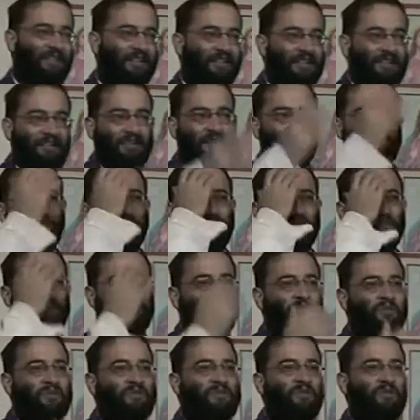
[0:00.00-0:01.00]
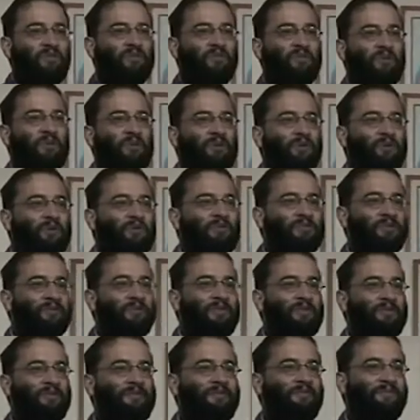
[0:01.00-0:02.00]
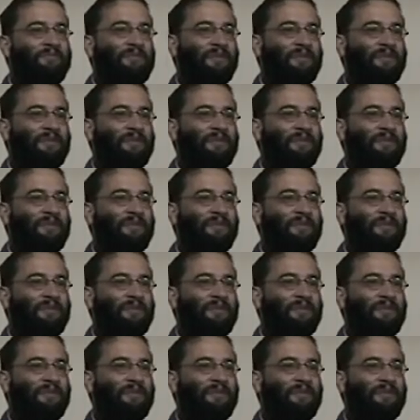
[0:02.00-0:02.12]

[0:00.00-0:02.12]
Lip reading: You know, Father and the Son and Holy Ghost, Amen.